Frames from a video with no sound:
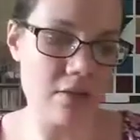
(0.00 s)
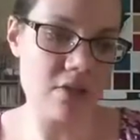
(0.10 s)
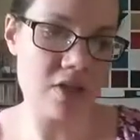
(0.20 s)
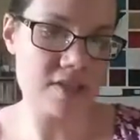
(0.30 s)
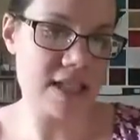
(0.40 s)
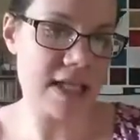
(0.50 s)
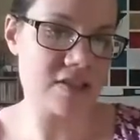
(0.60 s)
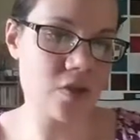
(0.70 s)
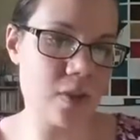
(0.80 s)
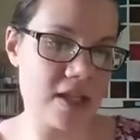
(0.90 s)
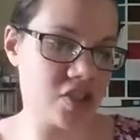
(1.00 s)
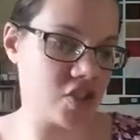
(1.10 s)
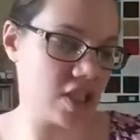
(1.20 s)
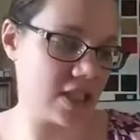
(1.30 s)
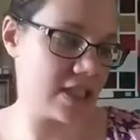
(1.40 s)
There's test
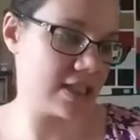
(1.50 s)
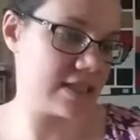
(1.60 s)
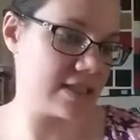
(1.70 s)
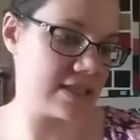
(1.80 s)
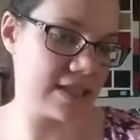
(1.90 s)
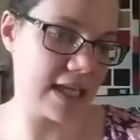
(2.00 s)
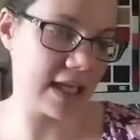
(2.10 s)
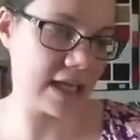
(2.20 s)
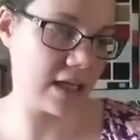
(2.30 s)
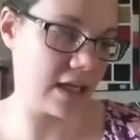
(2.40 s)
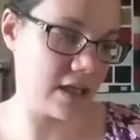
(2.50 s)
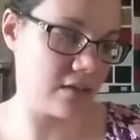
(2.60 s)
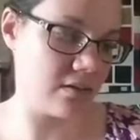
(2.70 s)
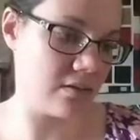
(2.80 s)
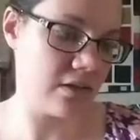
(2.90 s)
questions,
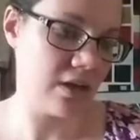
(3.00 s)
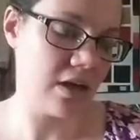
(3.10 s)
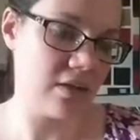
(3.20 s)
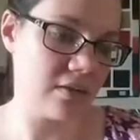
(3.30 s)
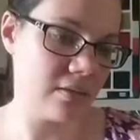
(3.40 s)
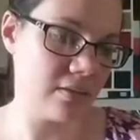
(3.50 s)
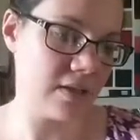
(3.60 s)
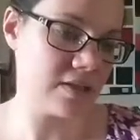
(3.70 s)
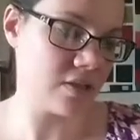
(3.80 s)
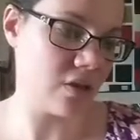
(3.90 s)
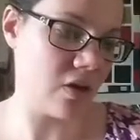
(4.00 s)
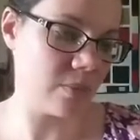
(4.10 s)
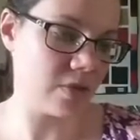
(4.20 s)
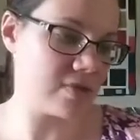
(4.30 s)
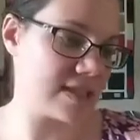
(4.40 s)
and these are all
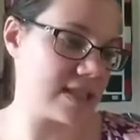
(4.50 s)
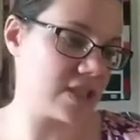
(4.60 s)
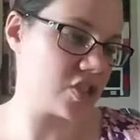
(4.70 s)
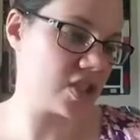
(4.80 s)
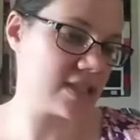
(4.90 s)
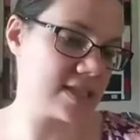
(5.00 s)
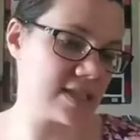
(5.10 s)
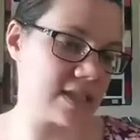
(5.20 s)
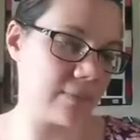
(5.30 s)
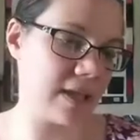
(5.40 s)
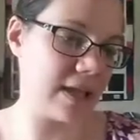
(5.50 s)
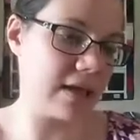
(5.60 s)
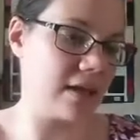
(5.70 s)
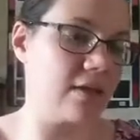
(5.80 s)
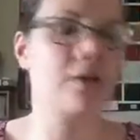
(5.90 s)
musicians. Let me get another